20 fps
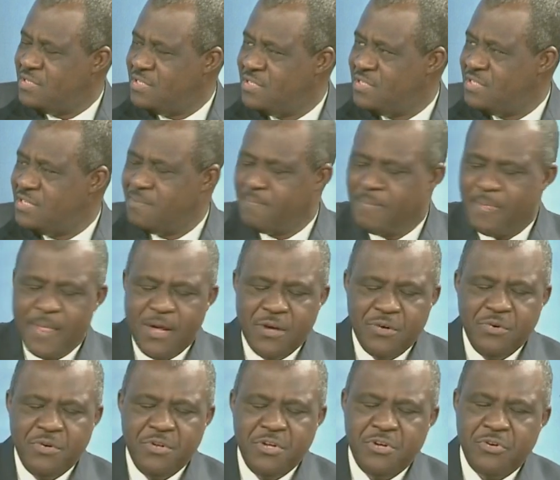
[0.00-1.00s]
system,
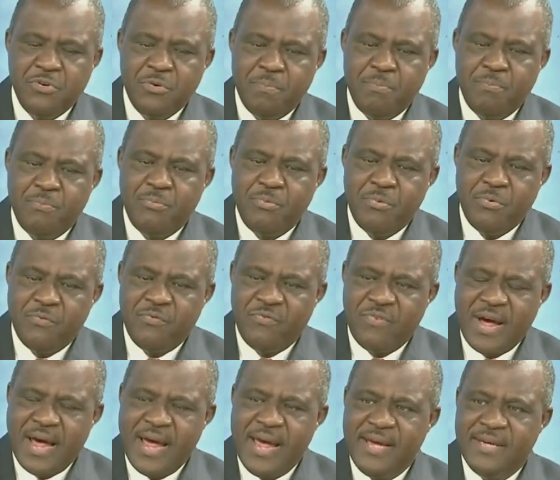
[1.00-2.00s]
you need to
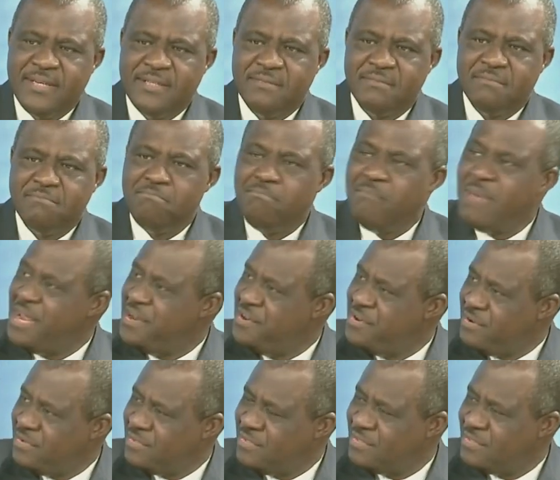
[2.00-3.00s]
provide
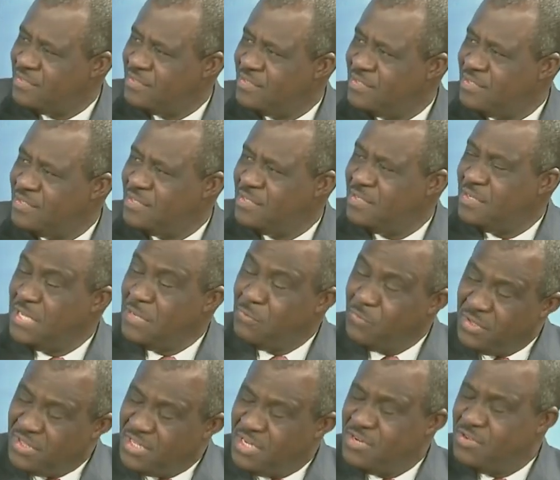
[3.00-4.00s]
measures
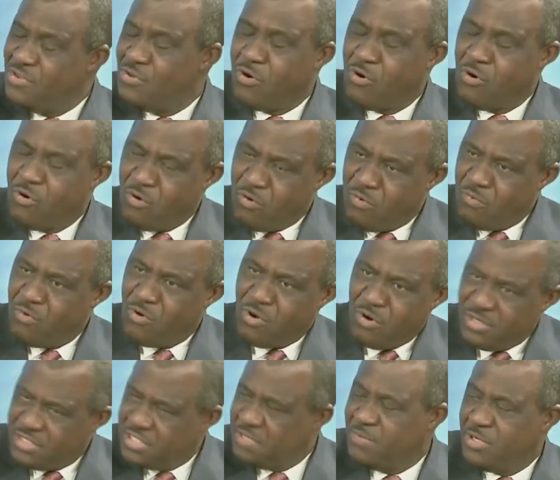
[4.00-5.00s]
within your
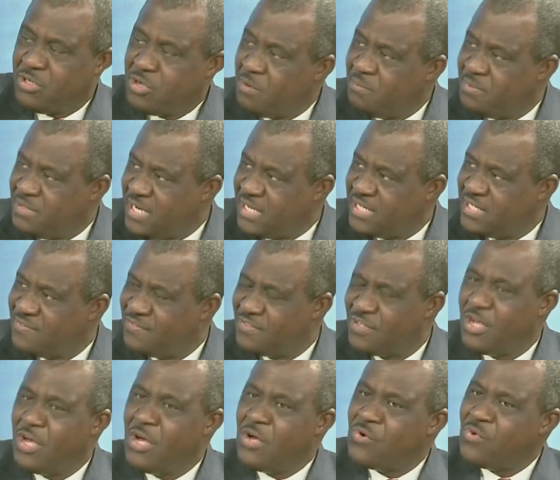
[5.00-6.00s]
ultimate objectives
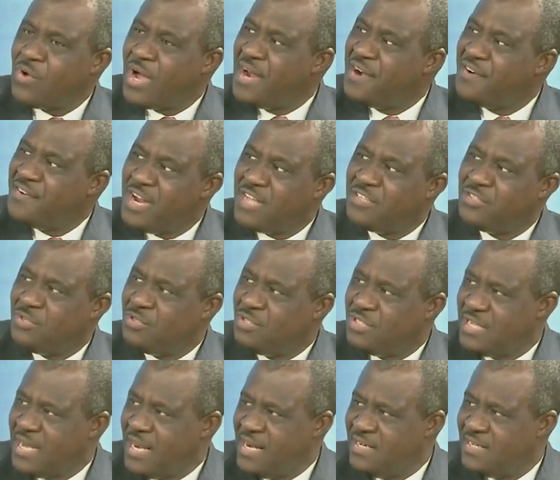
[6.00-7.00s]
to address those
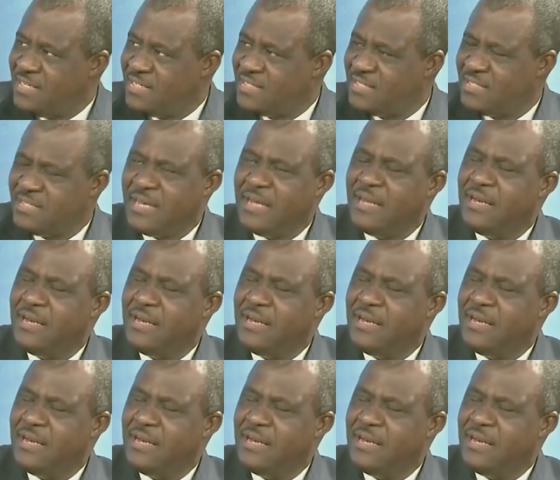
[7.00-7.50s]
challenges.